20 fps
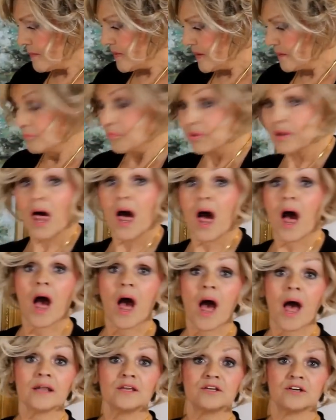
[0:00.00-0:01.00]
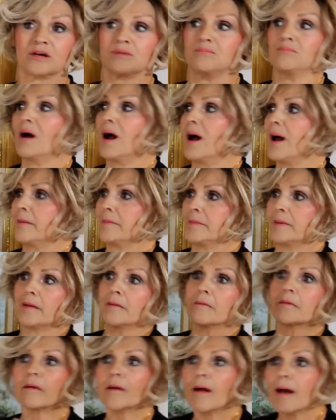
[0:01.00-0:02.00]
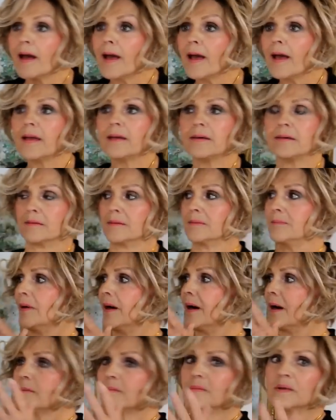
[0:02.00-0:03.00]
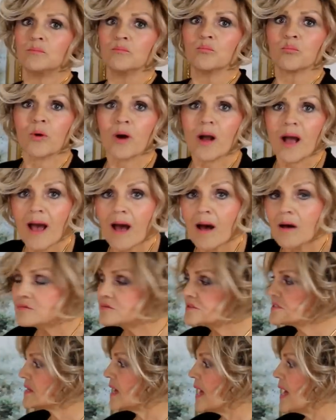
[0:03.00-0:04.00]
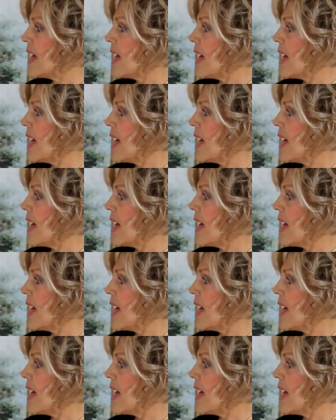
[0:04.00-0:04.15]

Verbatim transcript: them in blonde, you can buy them in gray, you can buy them in browns.